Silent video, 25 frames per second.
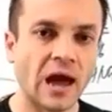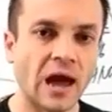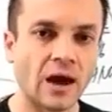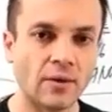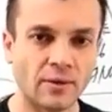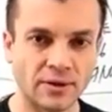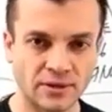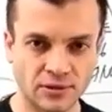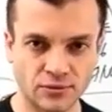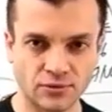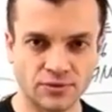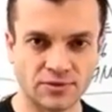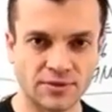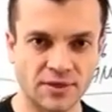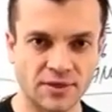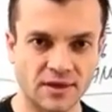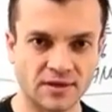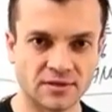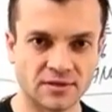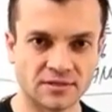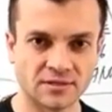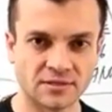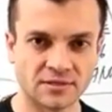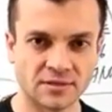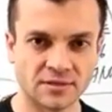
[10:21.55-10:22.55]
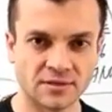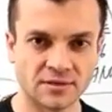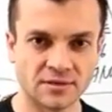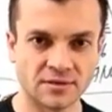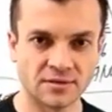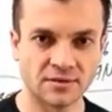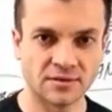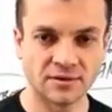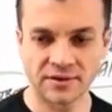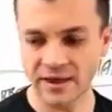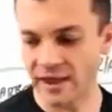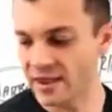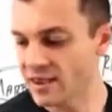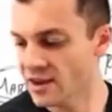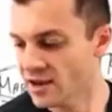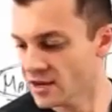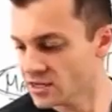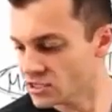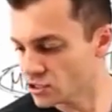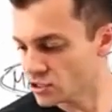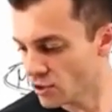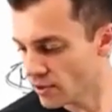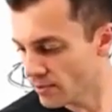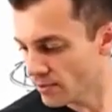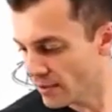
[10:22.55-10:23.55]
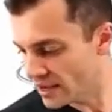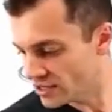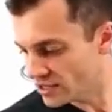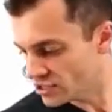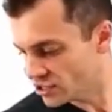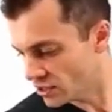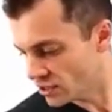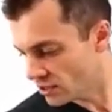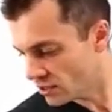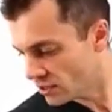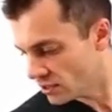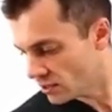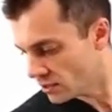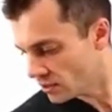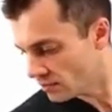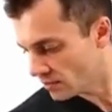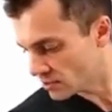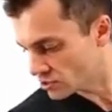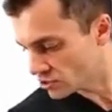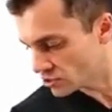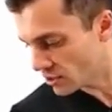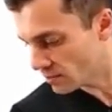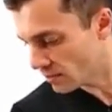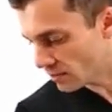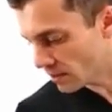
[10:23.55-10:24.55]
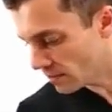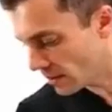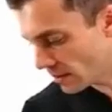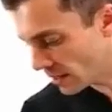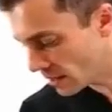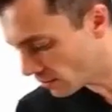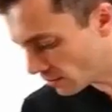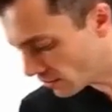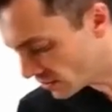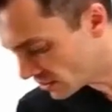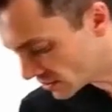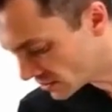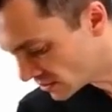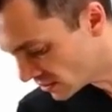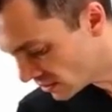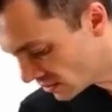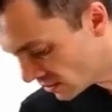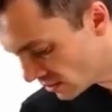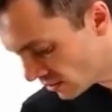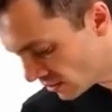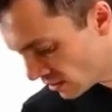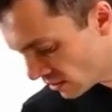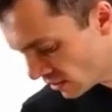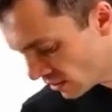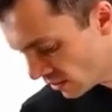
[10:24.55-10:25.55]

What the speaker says: how I do things, okay? So imagine, make sure that my battery is